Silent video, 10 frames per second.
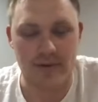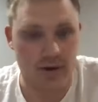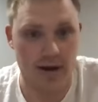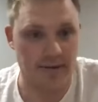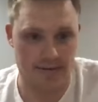All
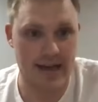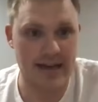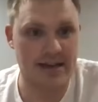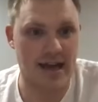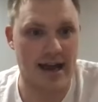right,
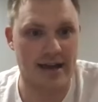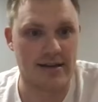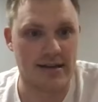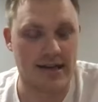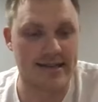catch that.
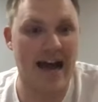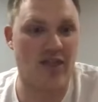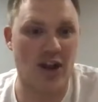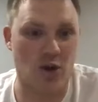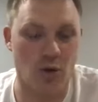Because I
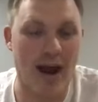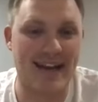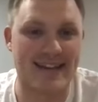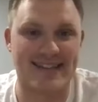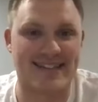think
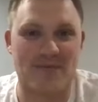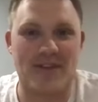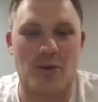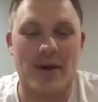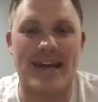greatness is something
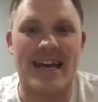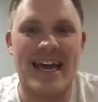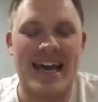that